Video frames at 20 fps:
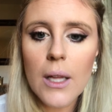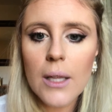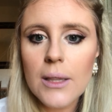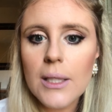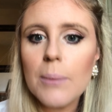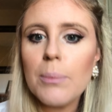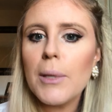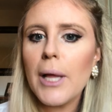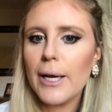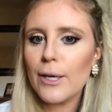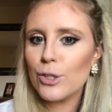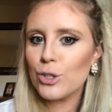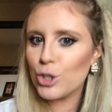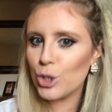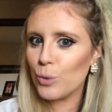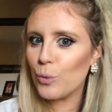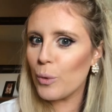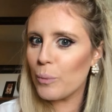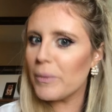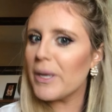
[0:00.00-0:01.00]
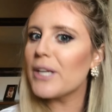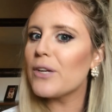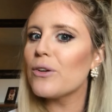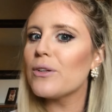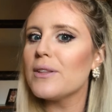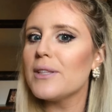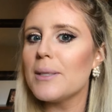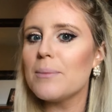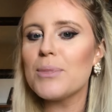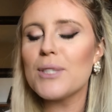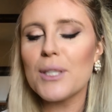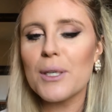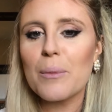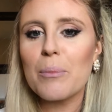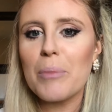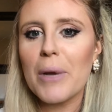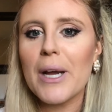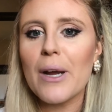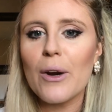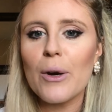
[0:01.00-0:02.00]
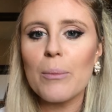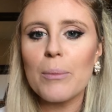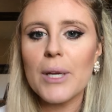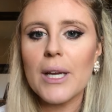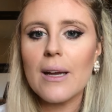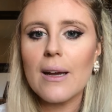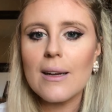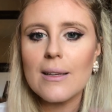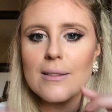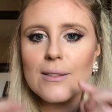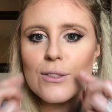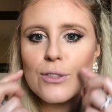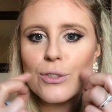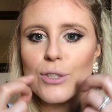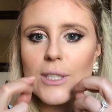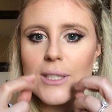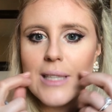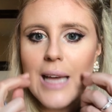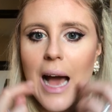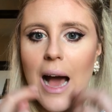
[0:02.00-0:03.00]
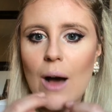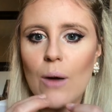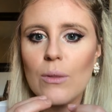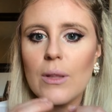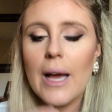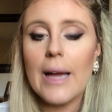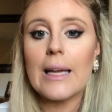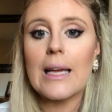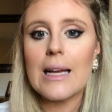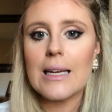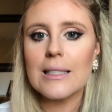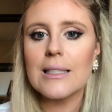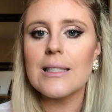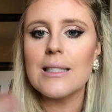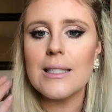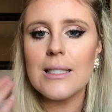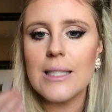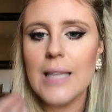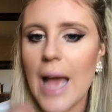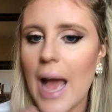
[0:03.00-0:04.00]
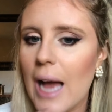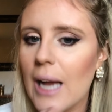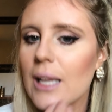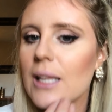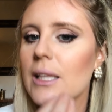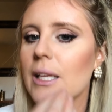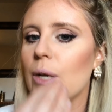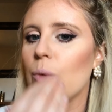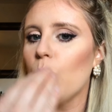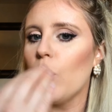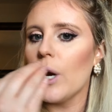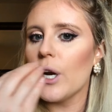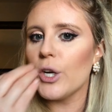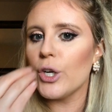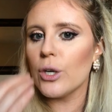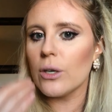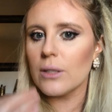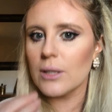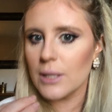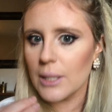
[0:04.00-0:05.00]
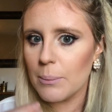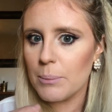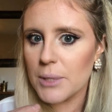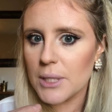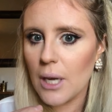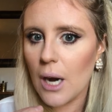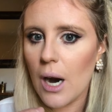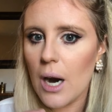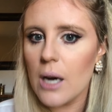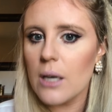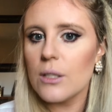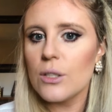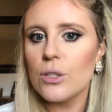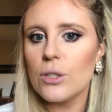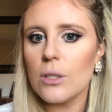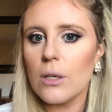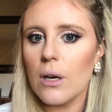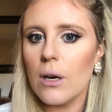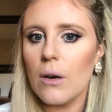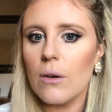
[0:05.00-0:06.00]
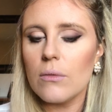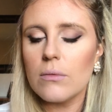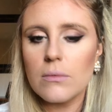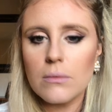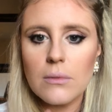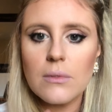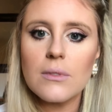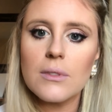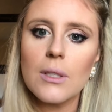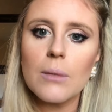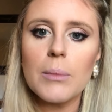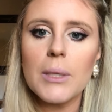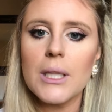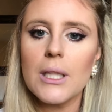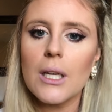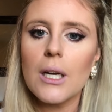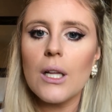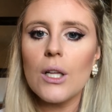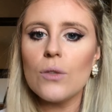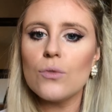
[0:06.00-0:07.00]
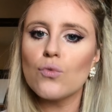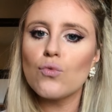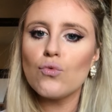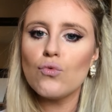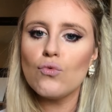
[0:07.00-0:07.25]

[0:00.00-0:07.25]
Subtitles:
Lip liner too will make your lips look bigger because you're just outlining exactly where your lips are. So they'll be little.